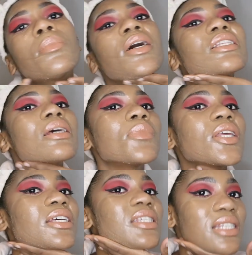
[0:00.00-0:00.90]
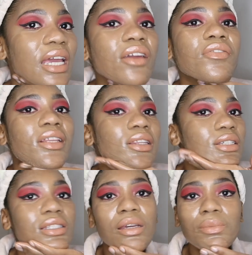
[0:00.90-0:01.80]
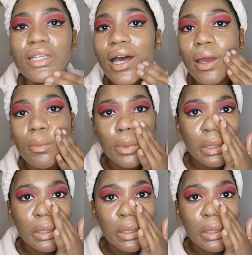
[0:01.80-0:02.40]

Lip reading: but something safe at the same time,